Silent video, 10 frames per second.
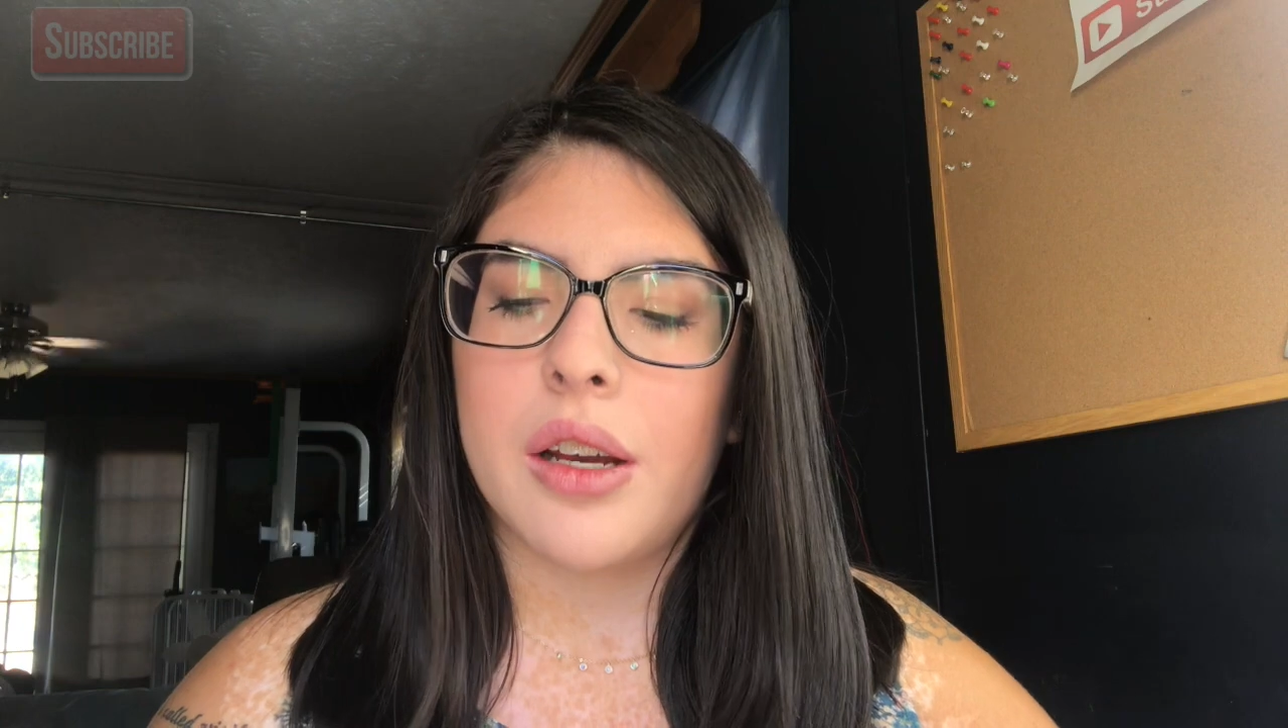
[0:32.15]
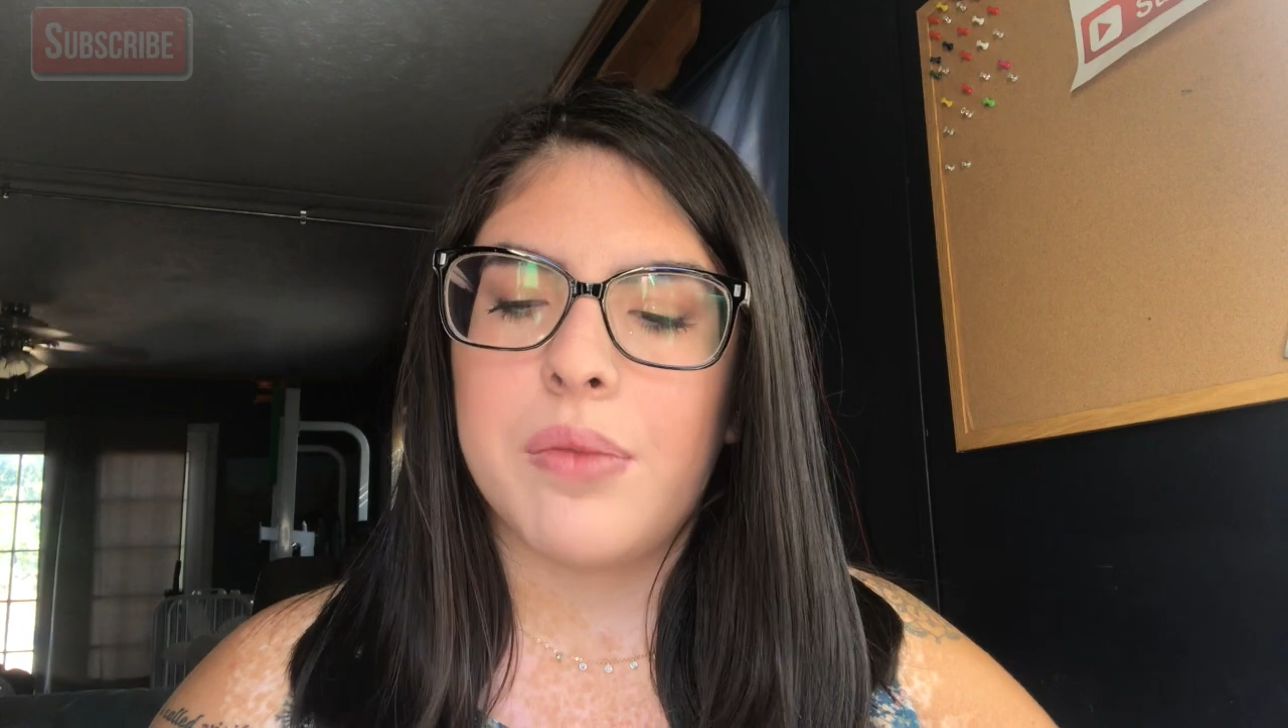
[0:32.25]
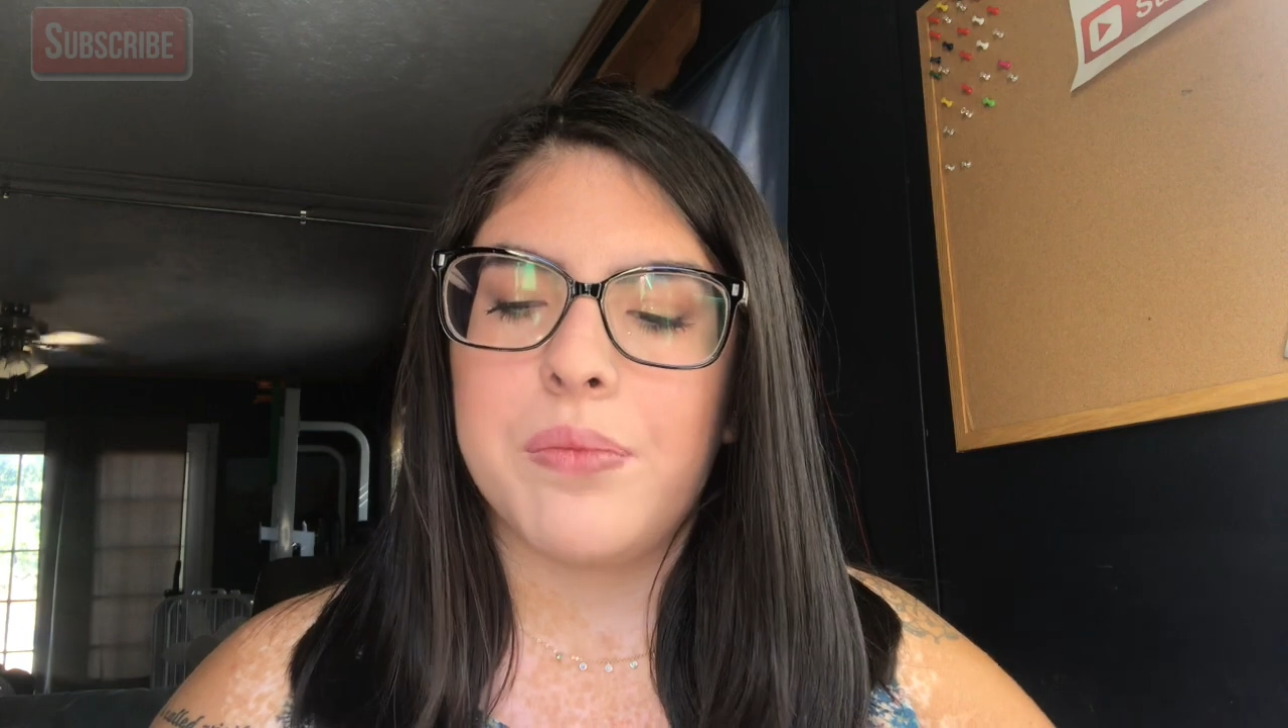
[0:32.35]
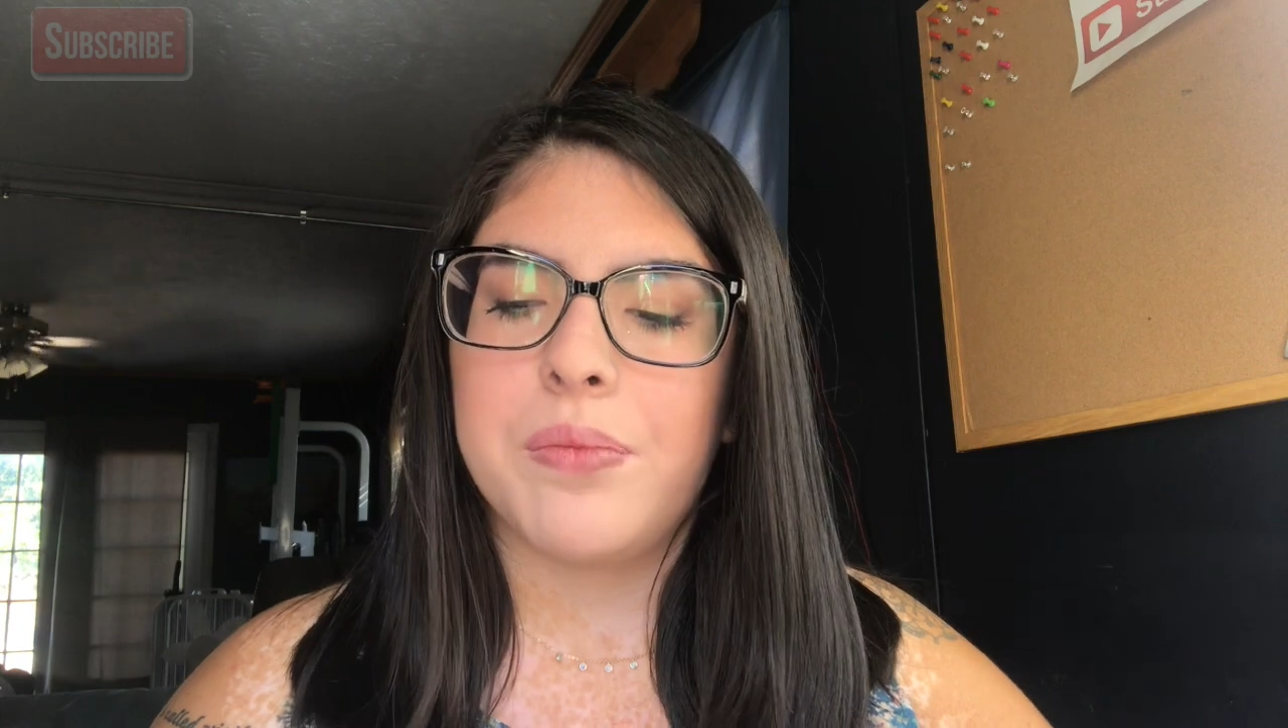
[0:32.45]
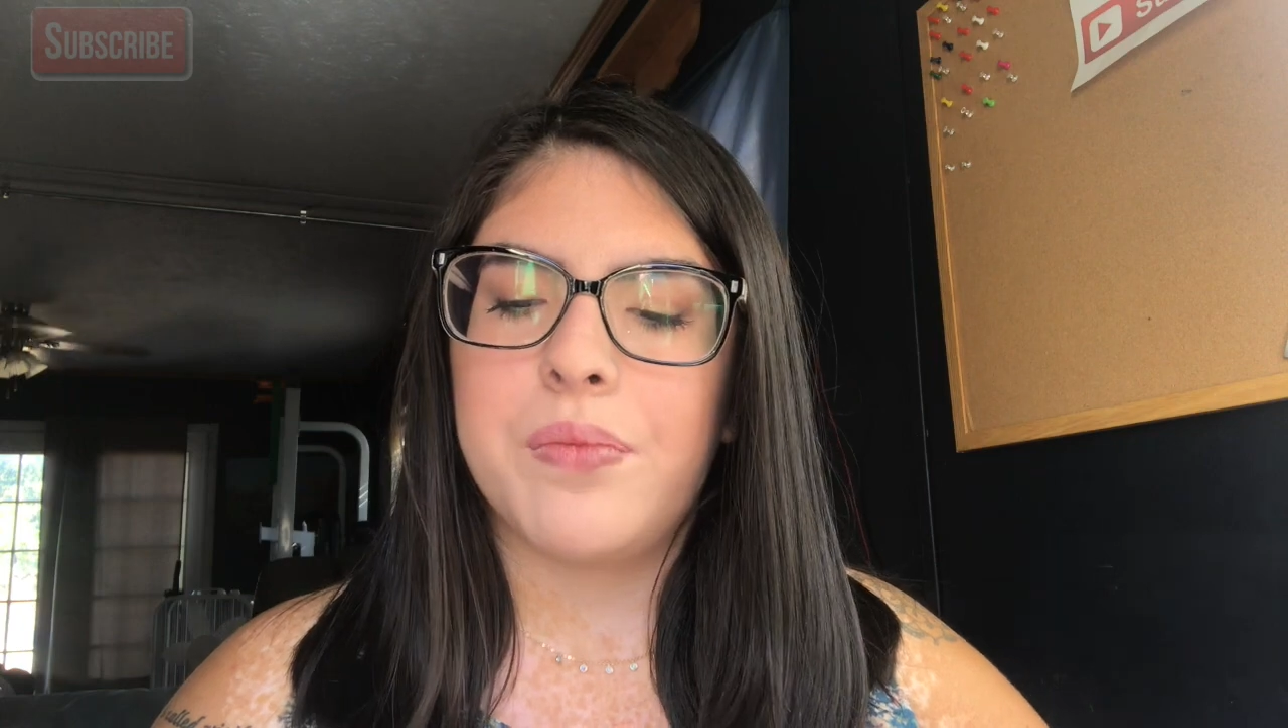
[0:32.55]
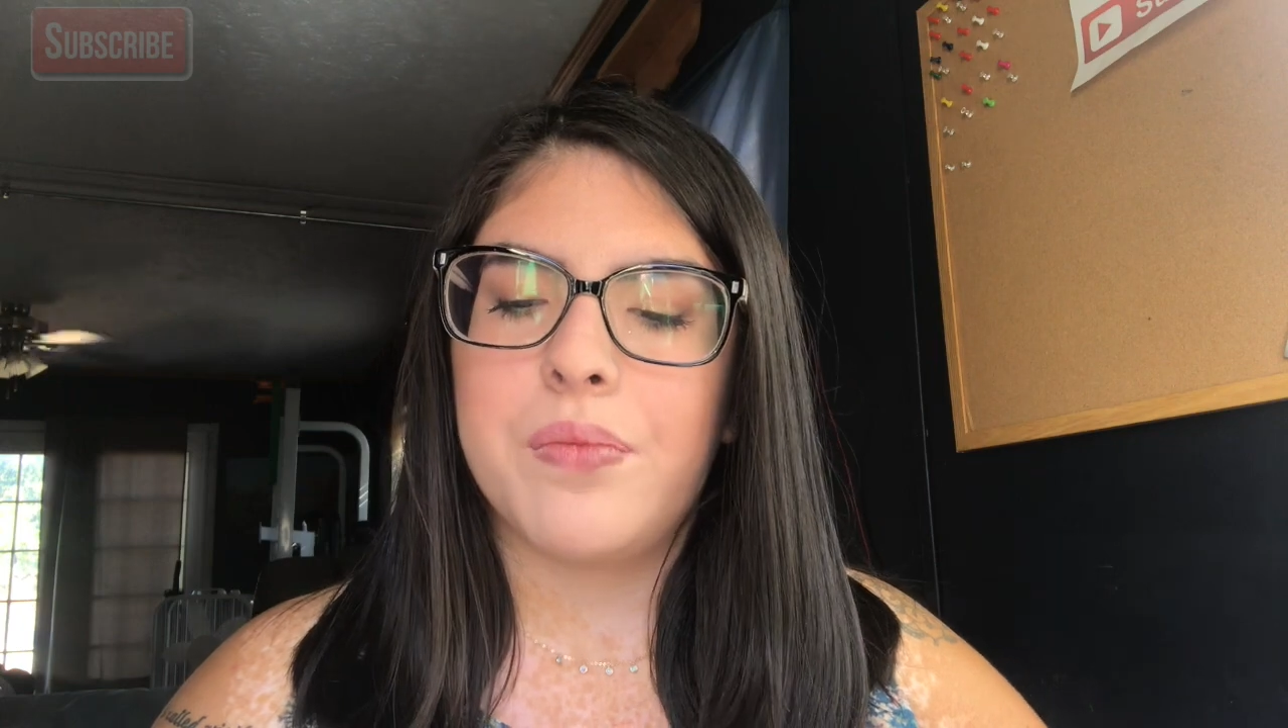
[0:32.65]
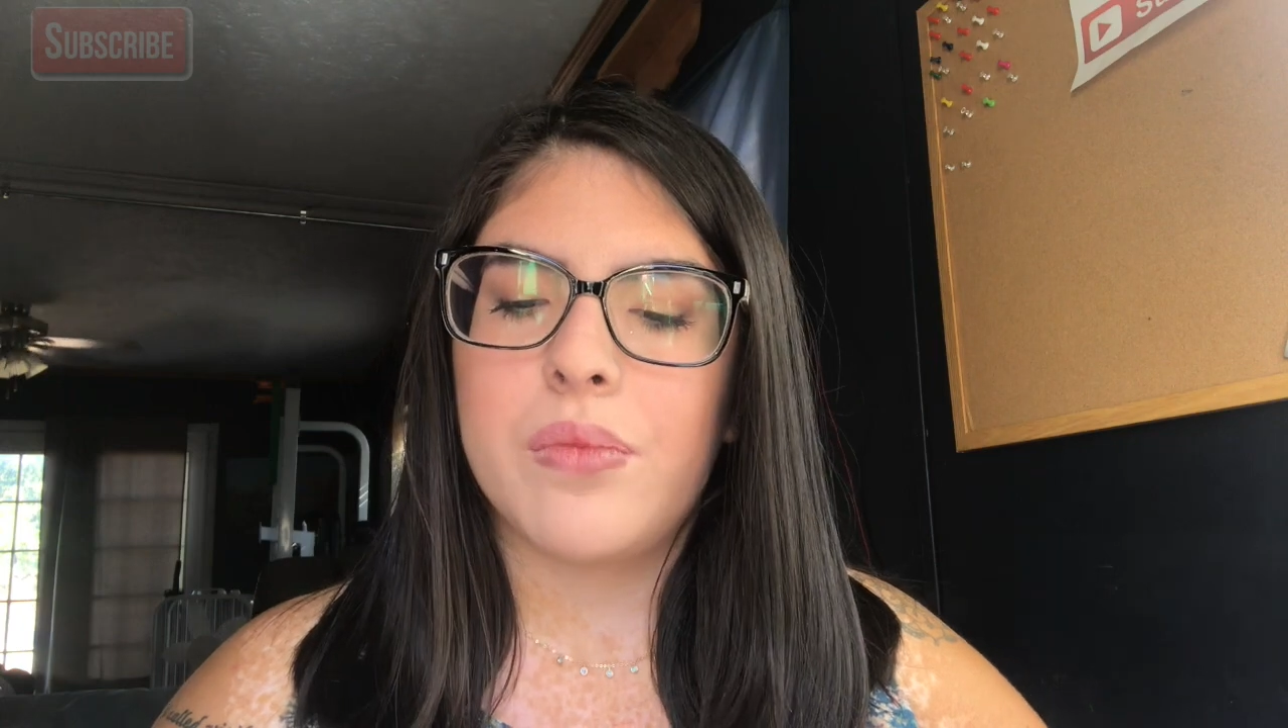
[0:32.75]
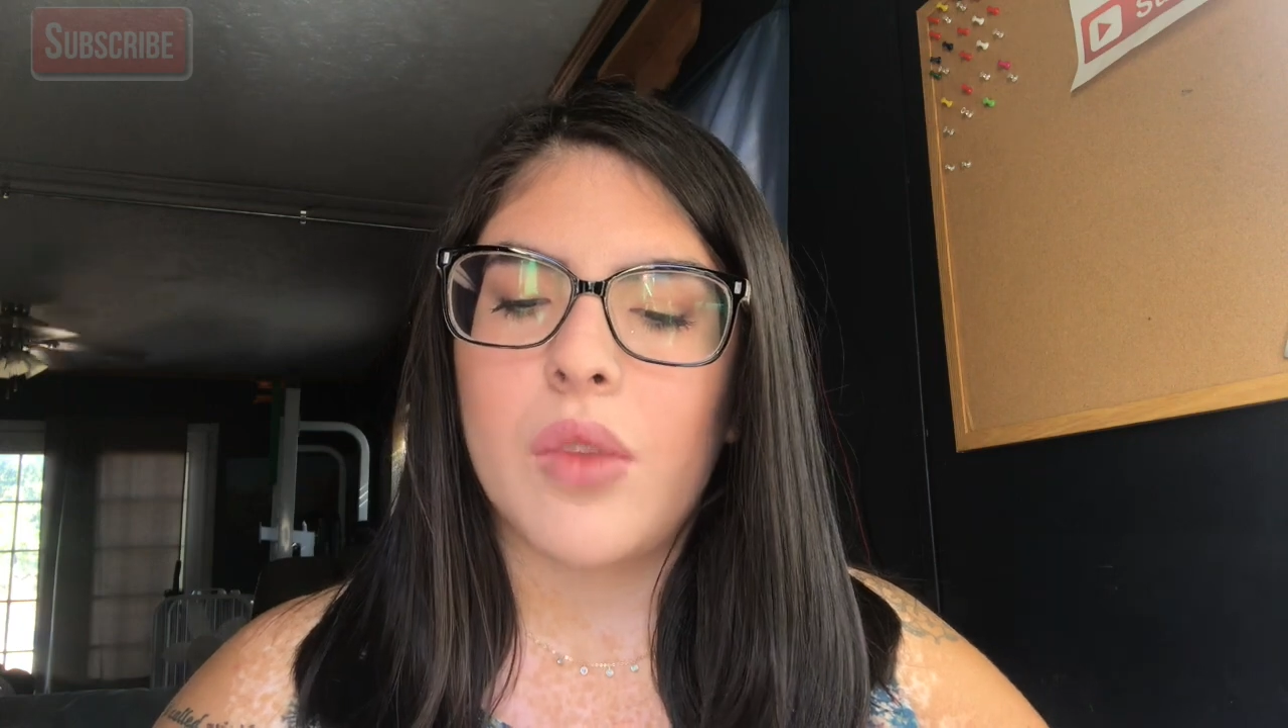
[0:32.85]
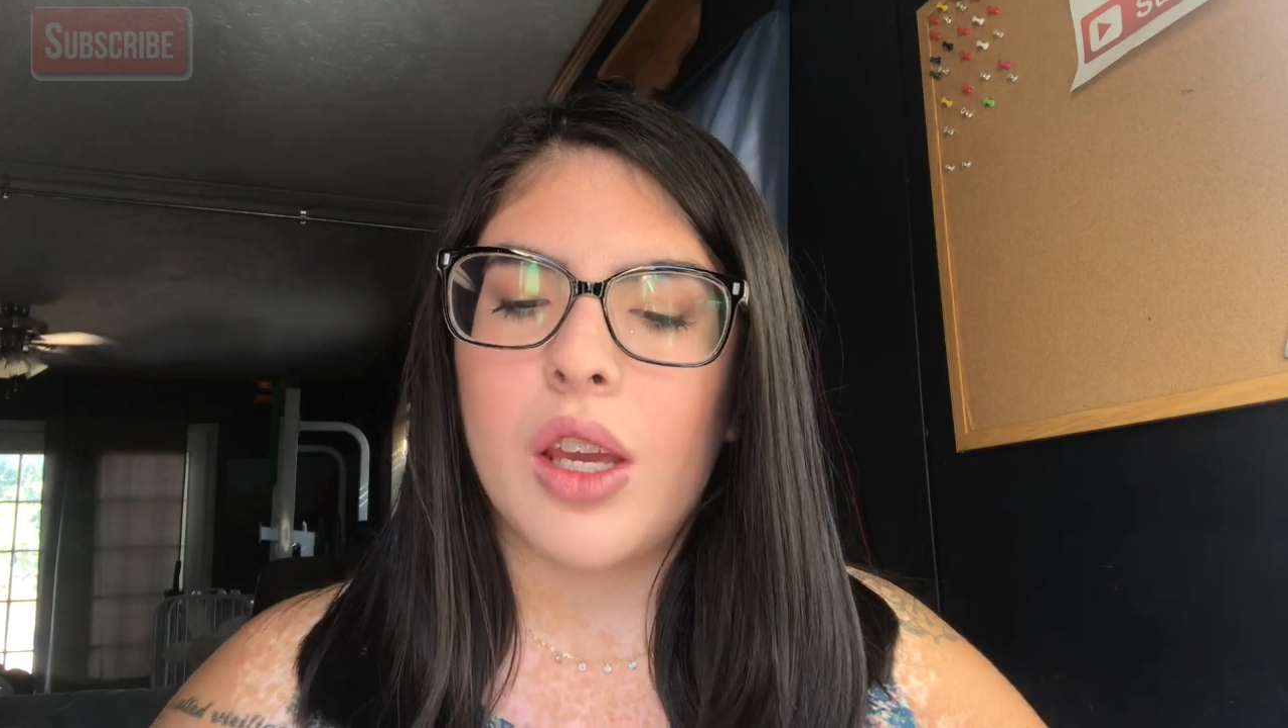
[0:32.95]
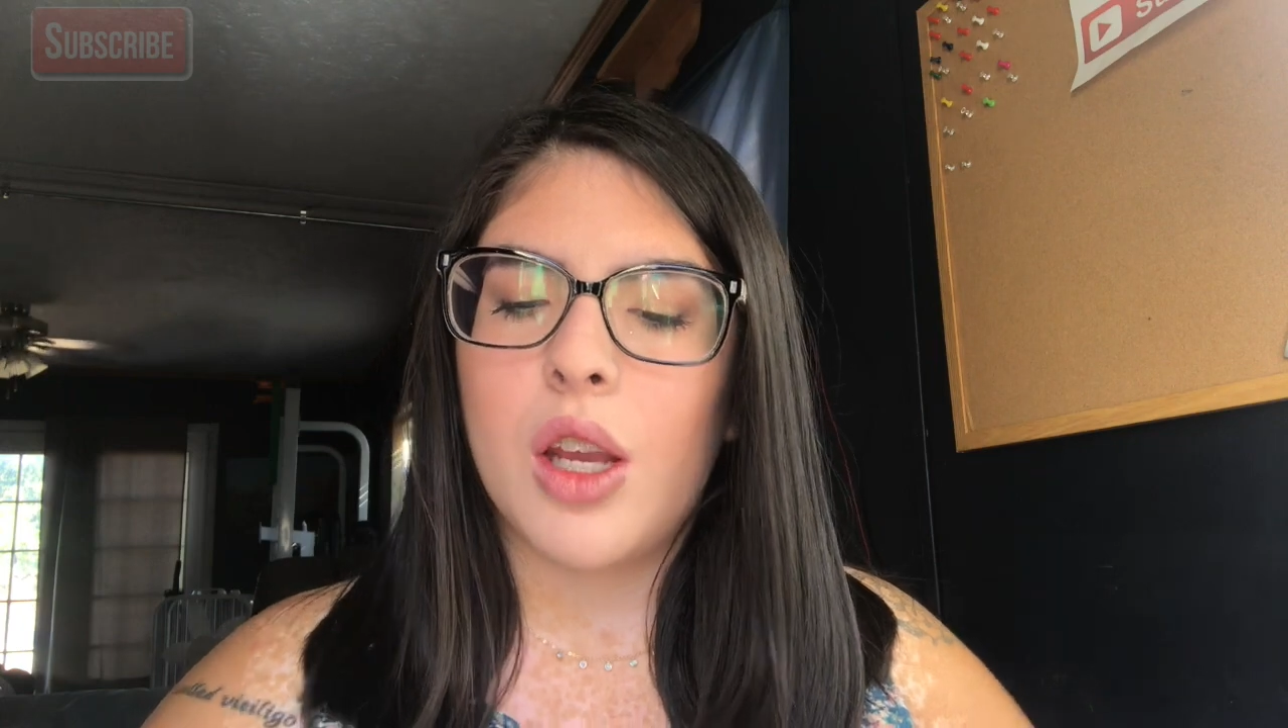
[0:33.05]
it